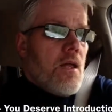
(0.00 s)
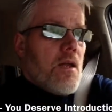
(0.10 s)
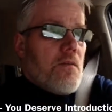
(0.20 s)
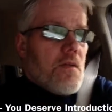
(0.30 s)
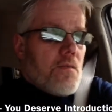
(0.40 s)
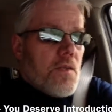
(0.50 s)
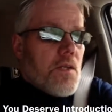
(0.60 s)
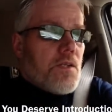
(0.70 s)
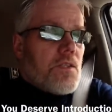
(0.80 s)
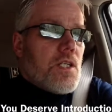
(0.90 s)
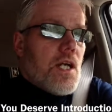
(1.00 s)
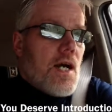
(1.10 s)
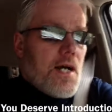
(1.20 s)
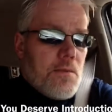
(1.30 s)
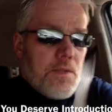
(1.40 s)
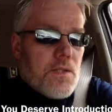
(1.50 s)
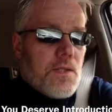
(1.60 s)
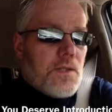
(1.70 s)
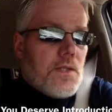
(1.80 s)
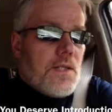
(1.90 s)
and then the GI
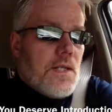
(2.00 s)
Bill,